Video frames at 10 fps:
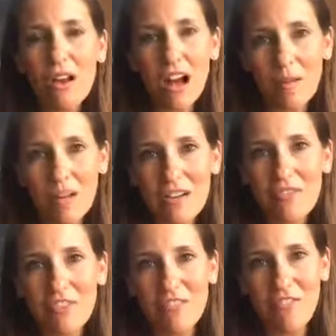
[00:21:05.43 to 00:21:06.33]
come on
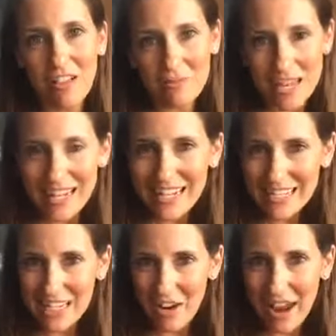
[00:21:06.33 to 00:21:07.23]
over and follow me on
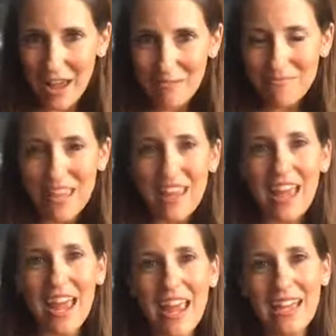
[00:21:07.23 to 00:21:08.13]
Instagram,
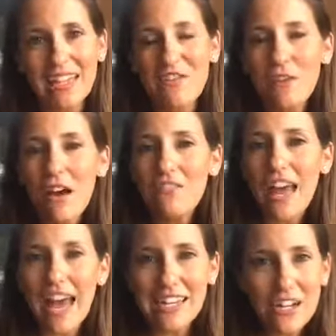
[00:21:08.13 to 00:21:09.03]
and if you have
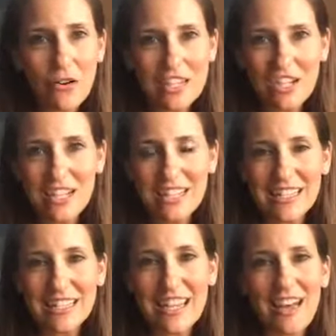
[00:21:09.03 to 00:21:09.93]
any
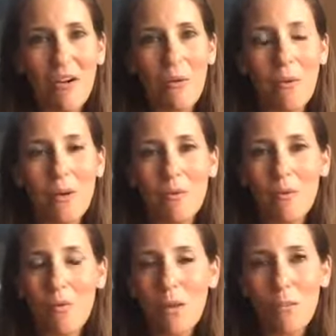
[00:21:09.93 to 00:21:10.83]
questions or
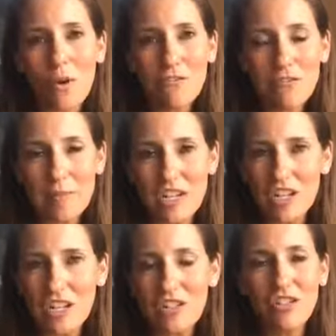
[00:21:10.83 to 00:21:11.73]
want more
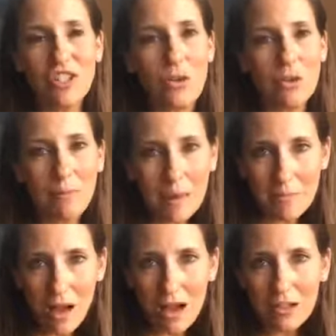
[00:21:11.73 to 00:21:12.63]
information, just go to my
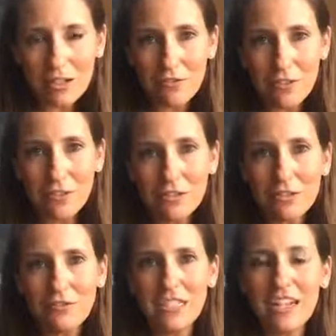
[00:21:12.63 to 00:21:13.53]
blog,
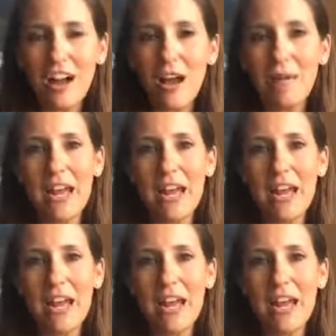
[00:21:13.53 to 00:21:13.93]
goodforyouglutenfree.com.